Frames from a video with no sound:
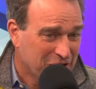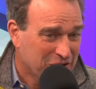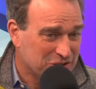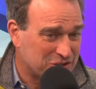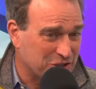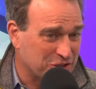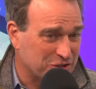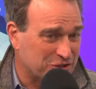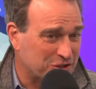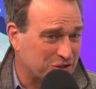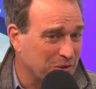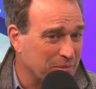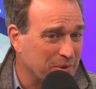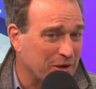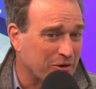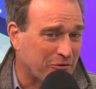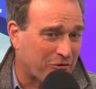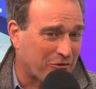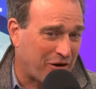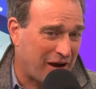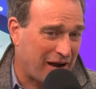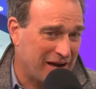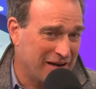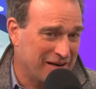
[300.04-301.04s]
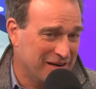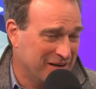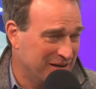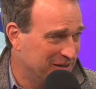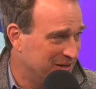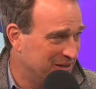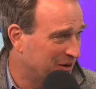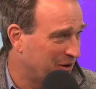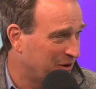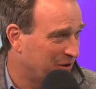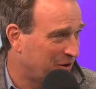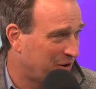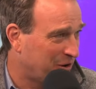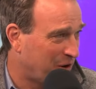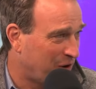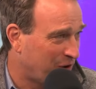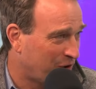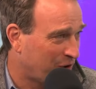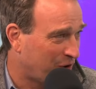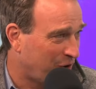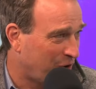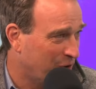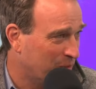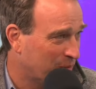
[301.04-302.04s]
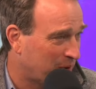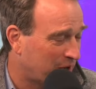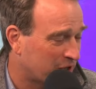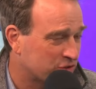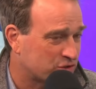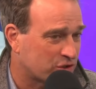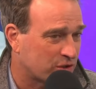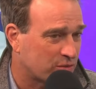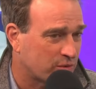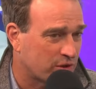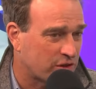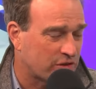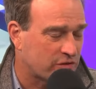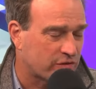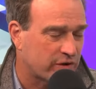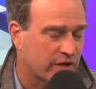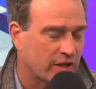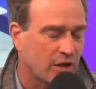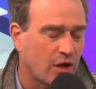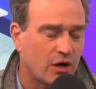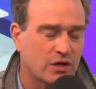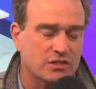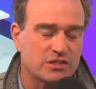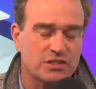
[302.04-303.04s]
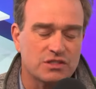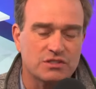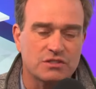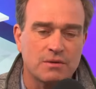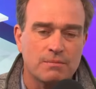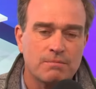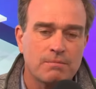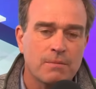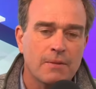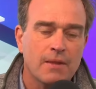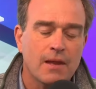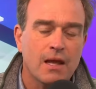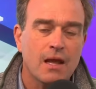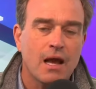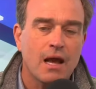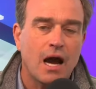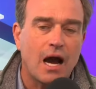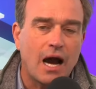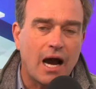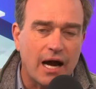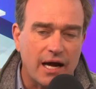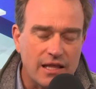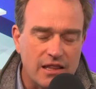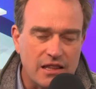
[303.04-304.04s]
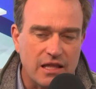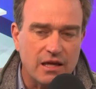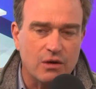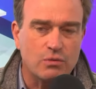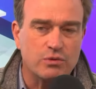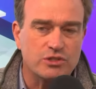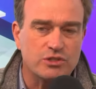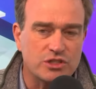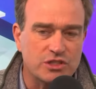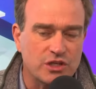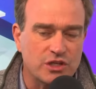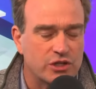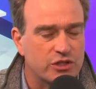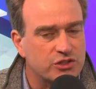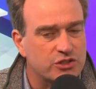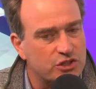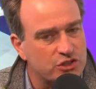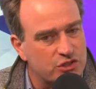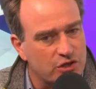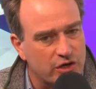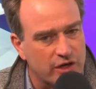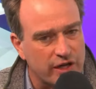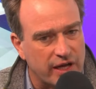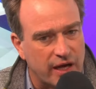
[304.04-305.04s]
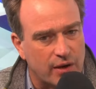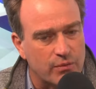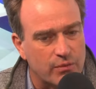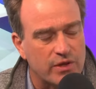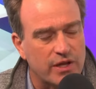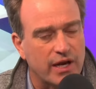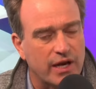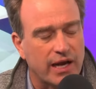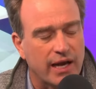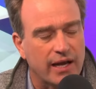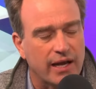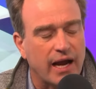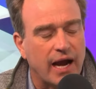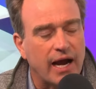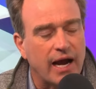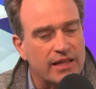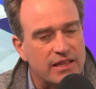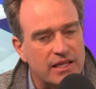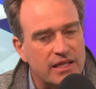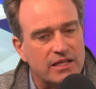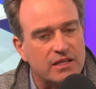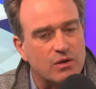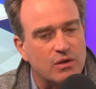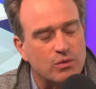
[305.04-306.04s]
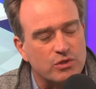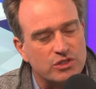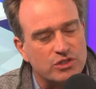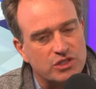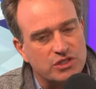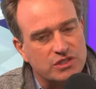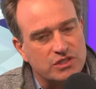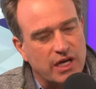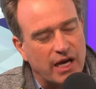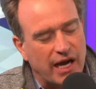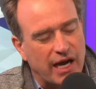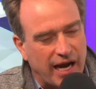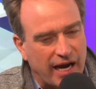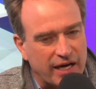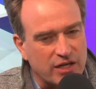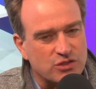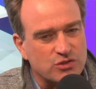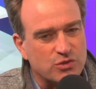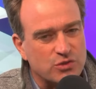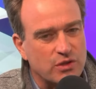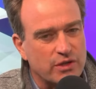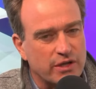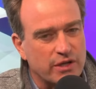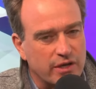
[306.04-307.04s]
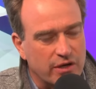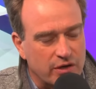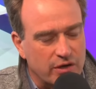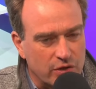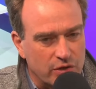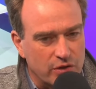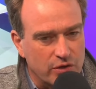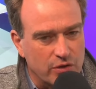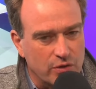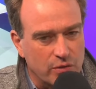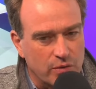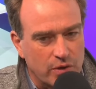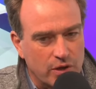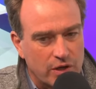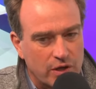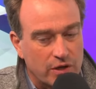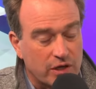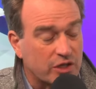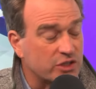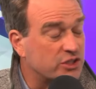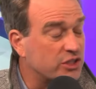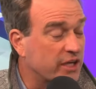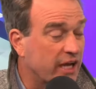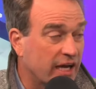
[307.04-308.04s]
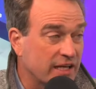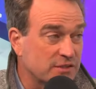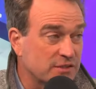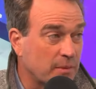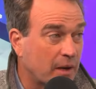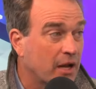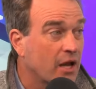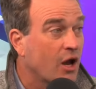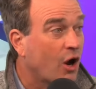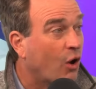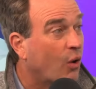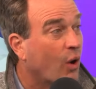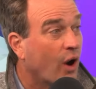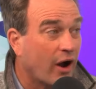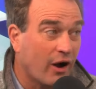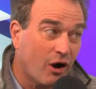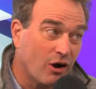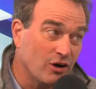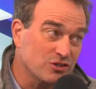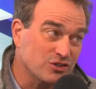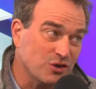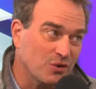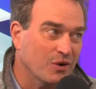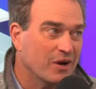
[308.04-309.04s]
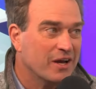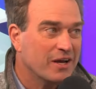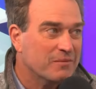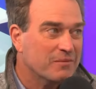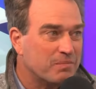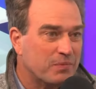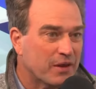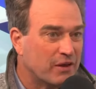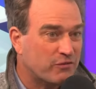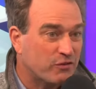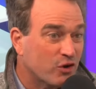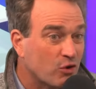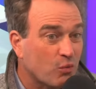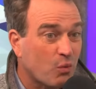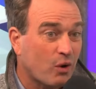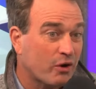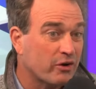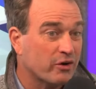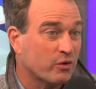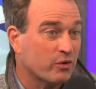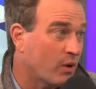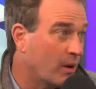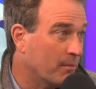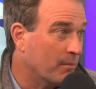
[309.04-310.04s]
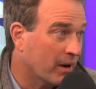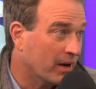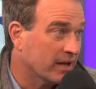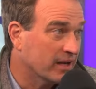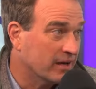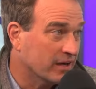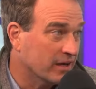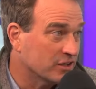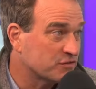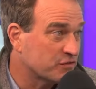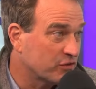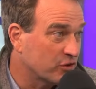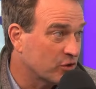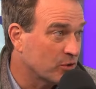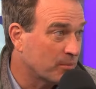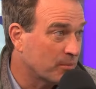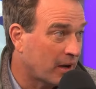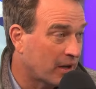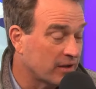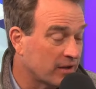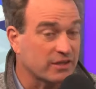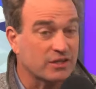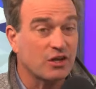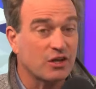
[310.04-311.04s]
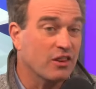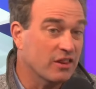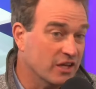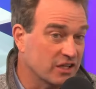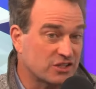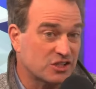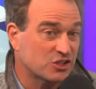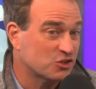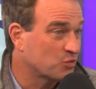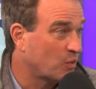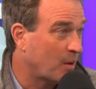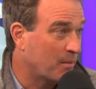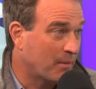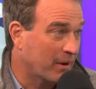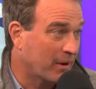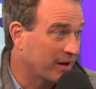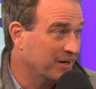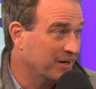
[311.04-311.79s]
So she'll be riding into her, her home country with three losses. I think what she's and she's already out with an ad. I think that what she's actually going to do because she has my oh also if you're wondering what money does for you in politics, this is what money